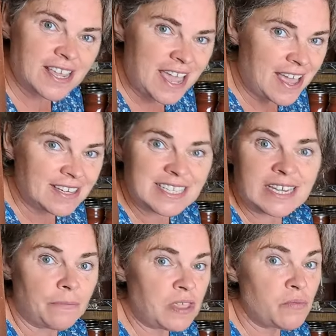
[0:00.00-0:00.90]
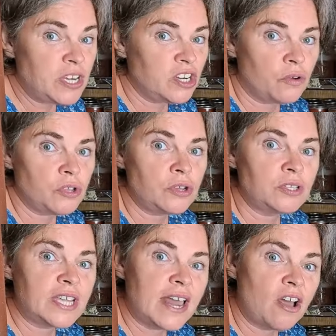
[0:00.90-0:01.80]
Again, something we don't
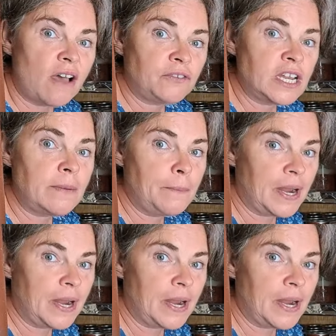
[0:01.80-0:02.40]
use that often,